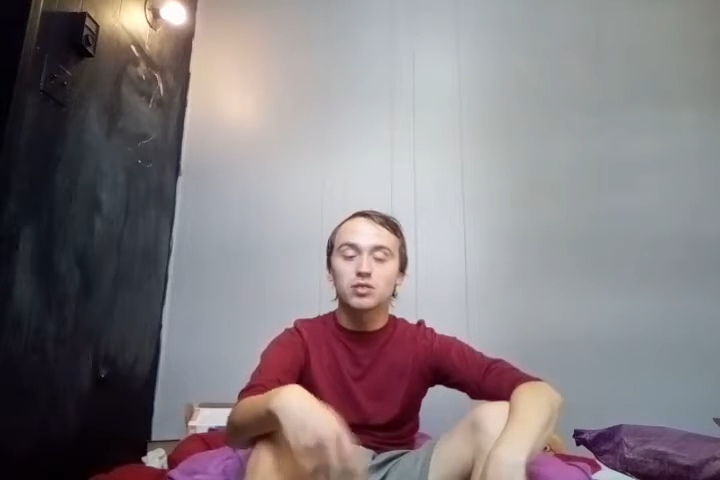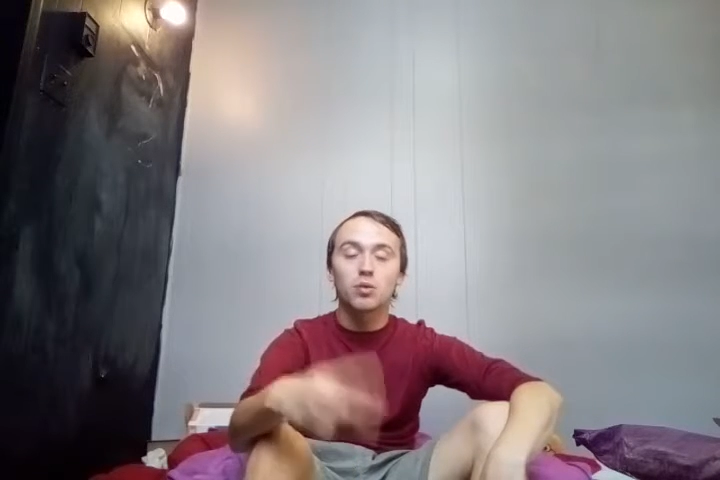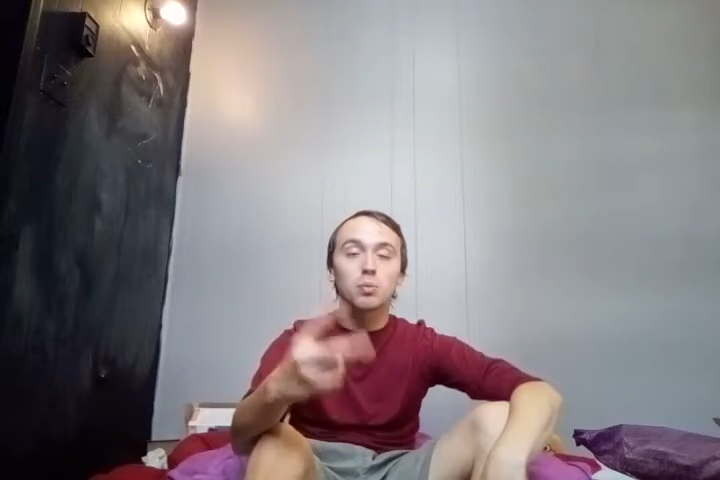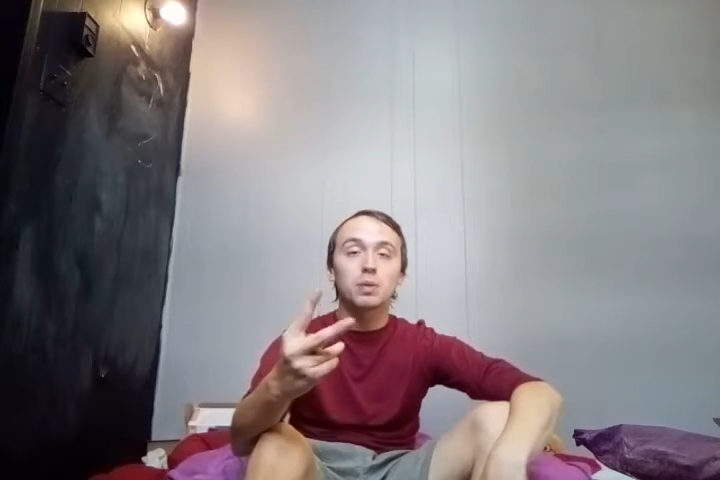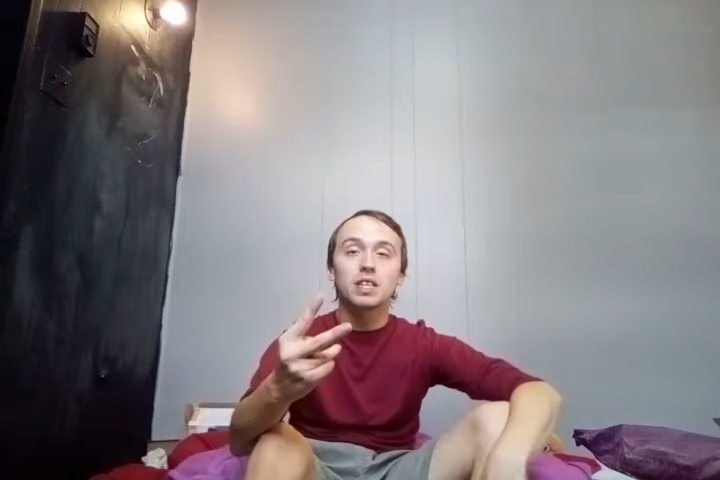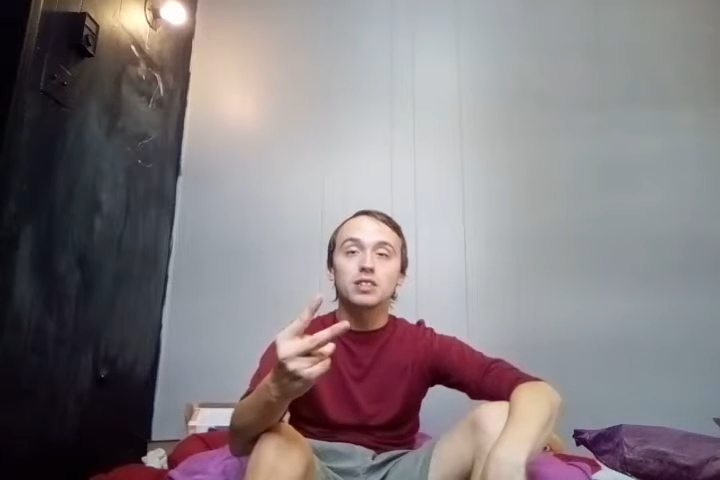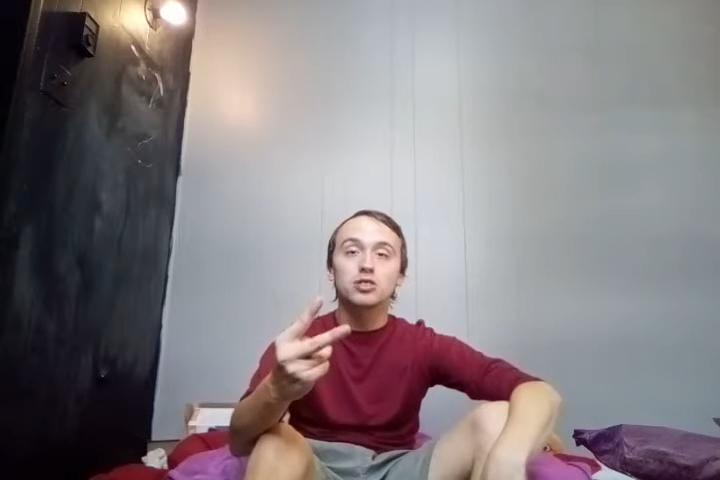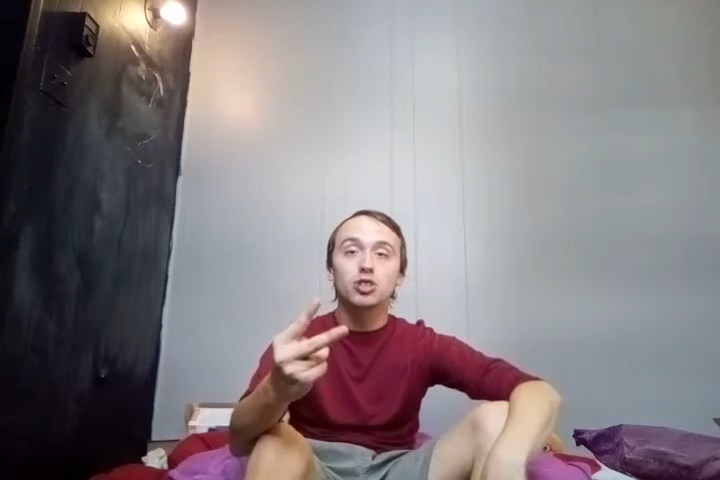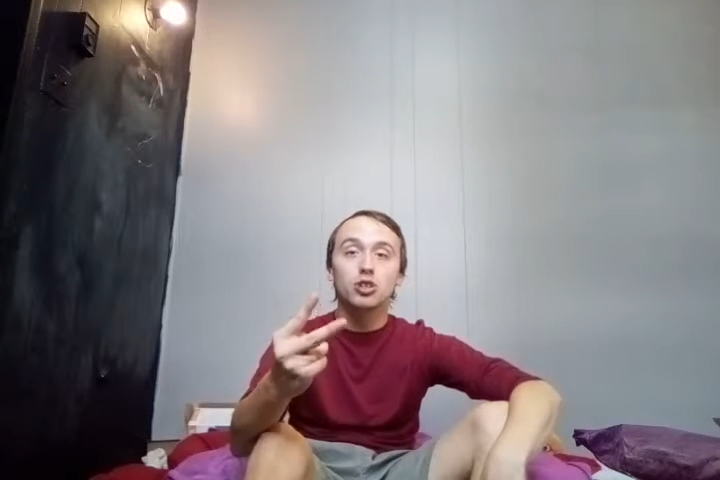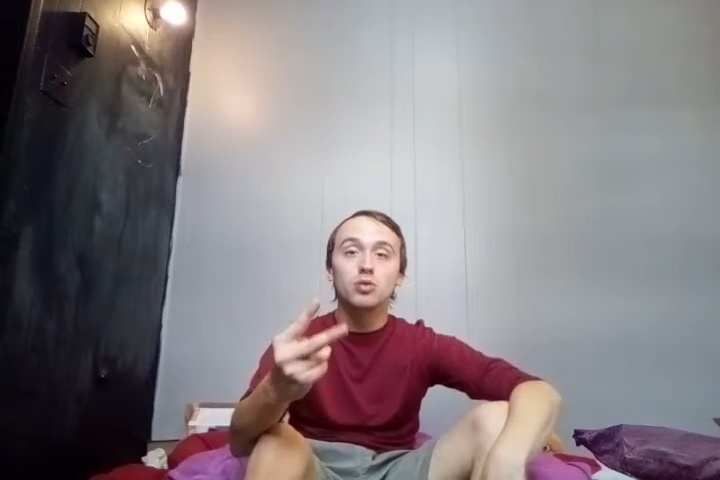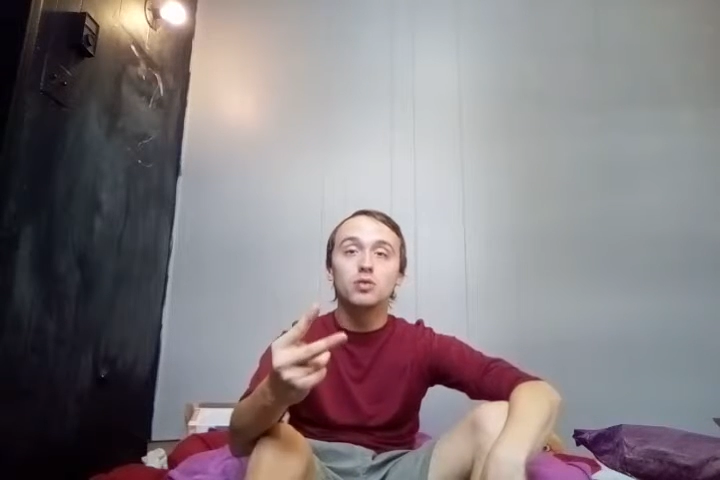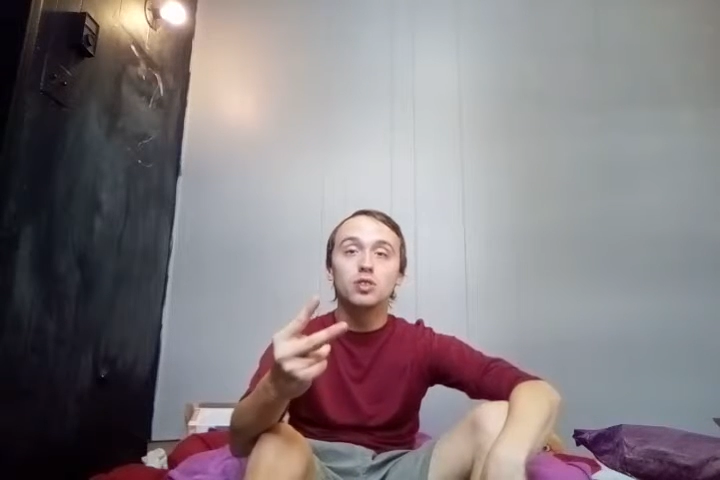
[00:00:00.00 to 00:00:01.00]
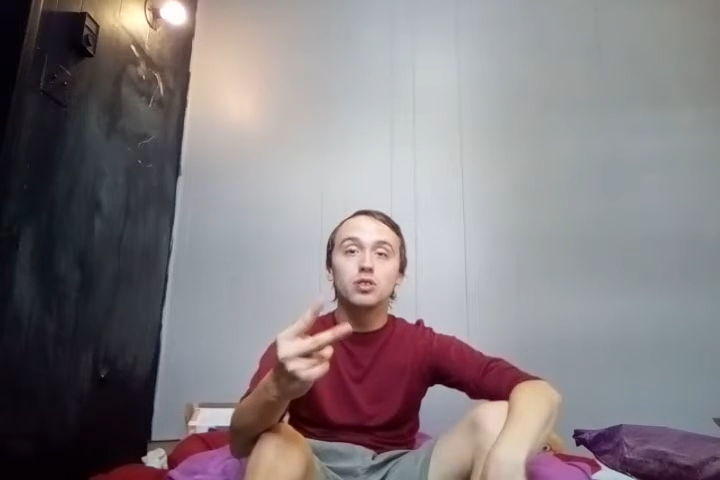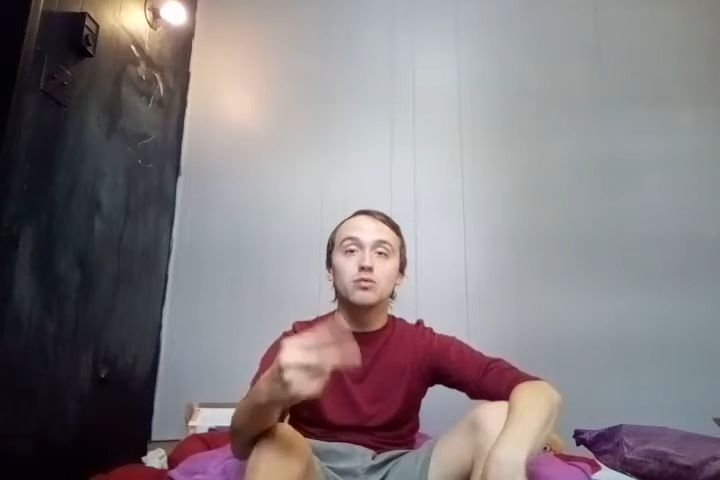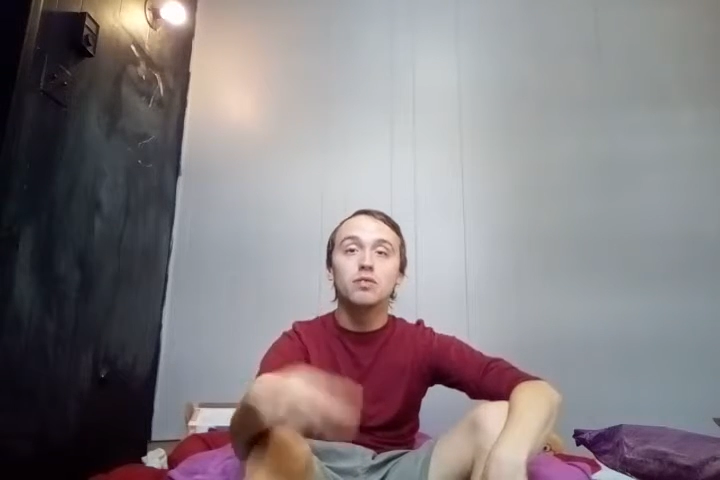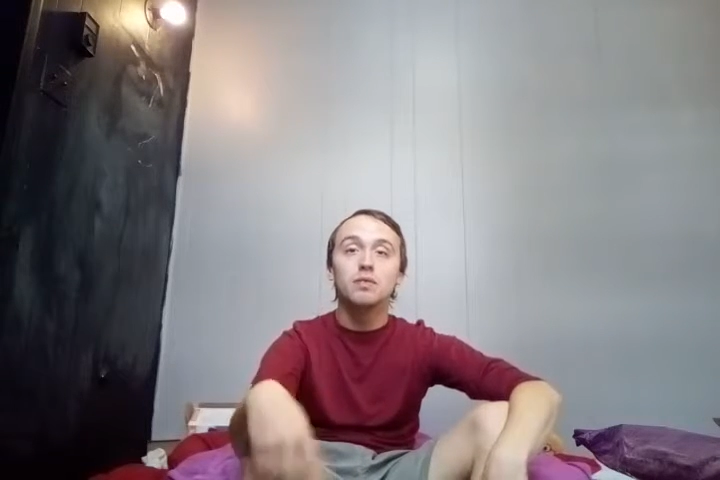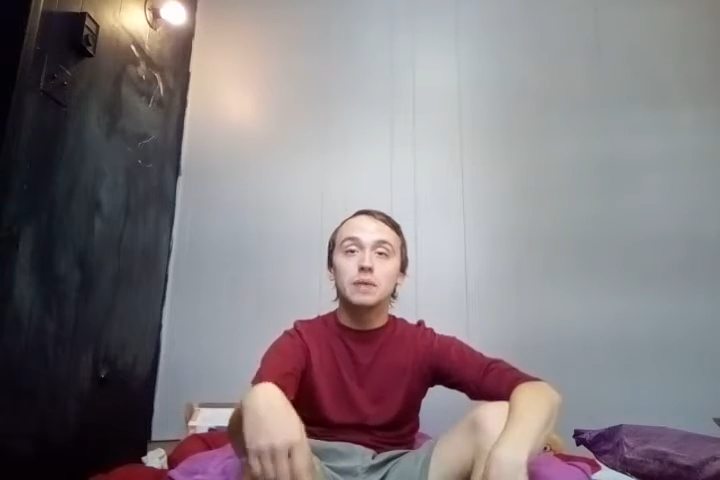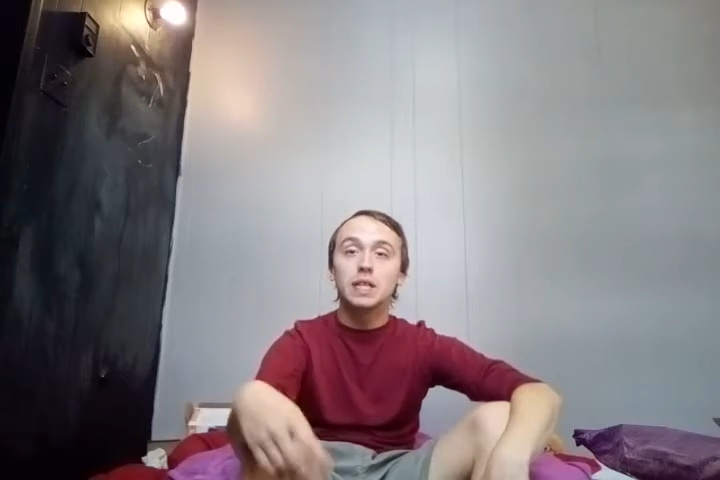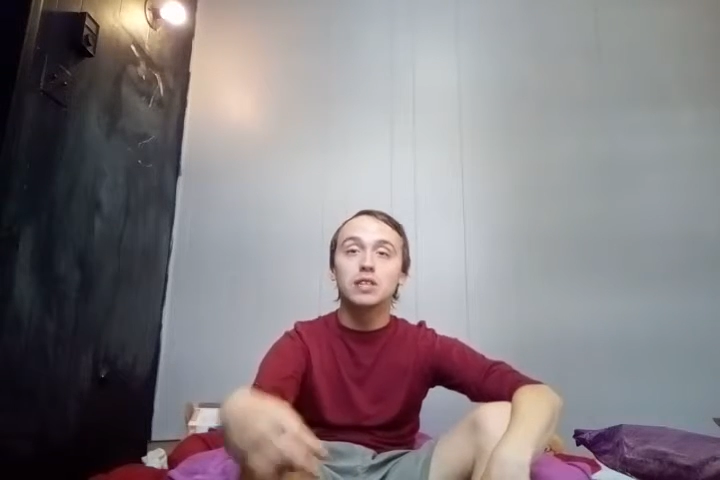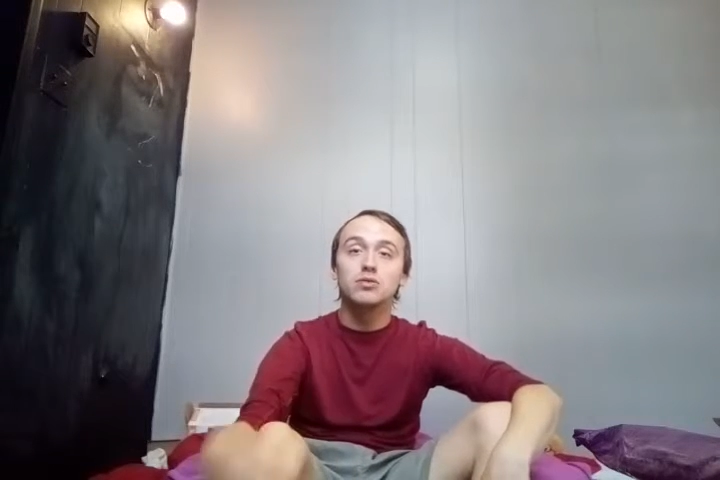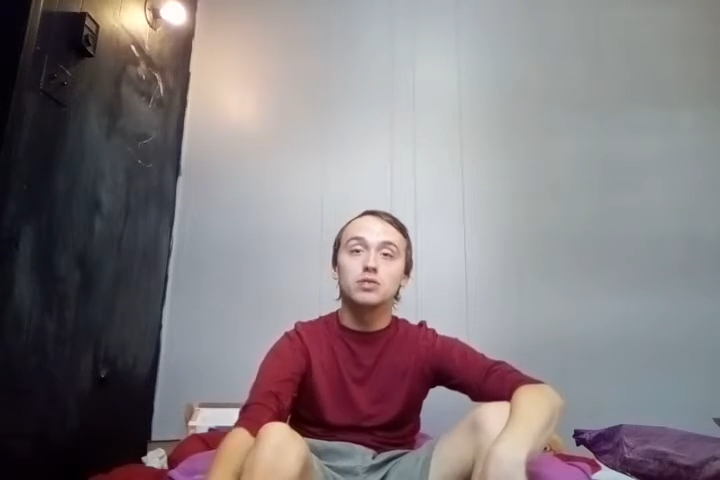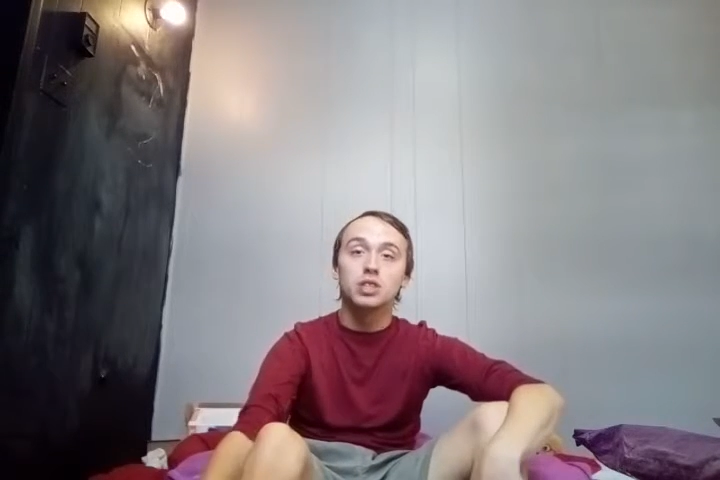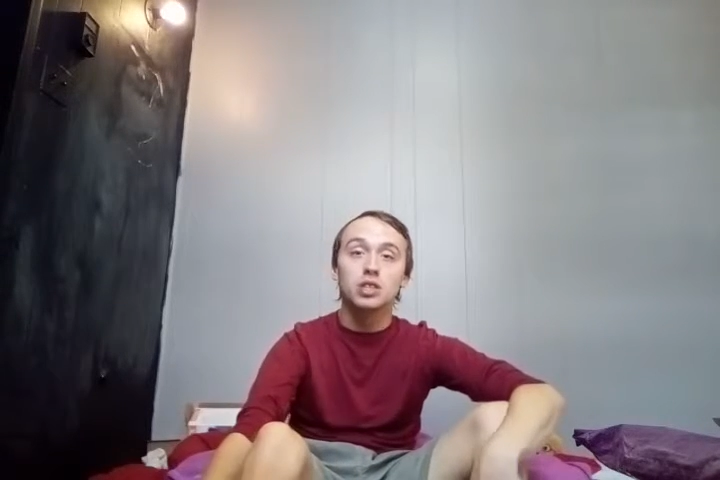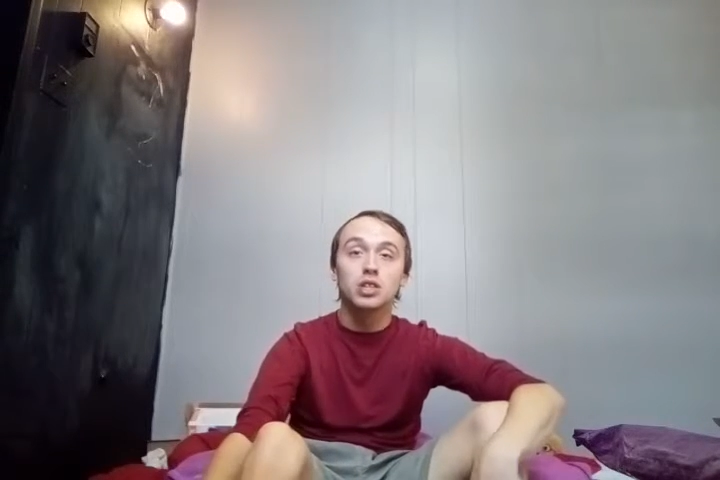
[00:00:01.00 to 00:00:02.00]
It's going to be 2 new
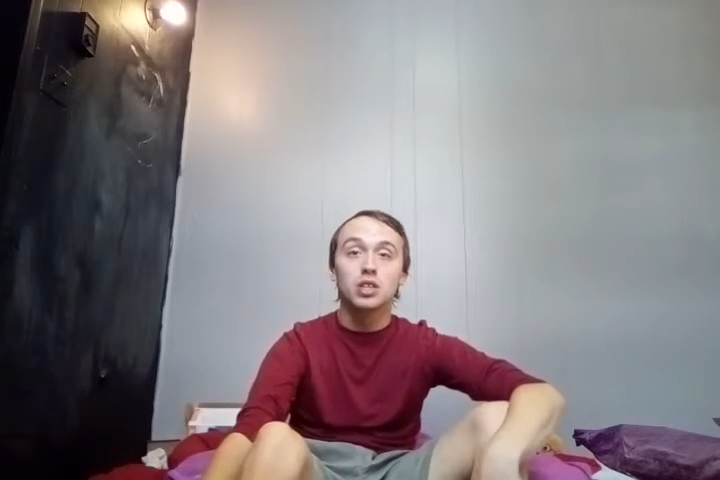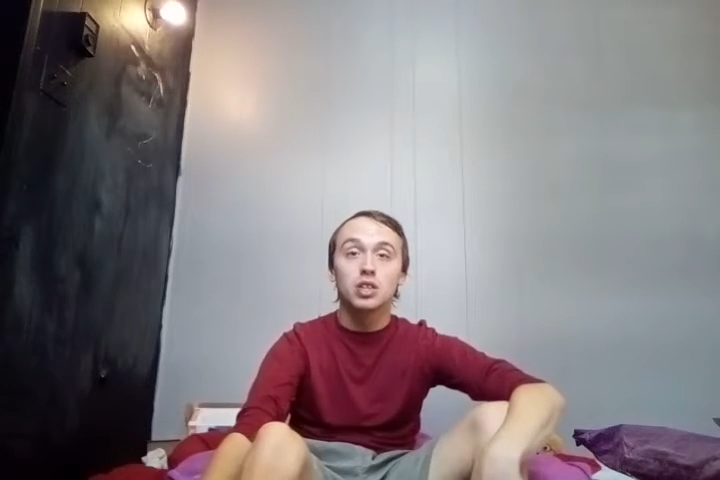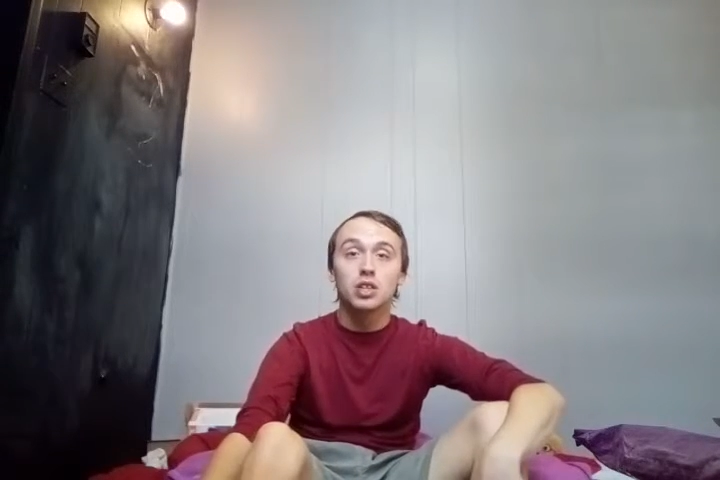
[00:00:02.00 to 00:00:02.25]
reviews.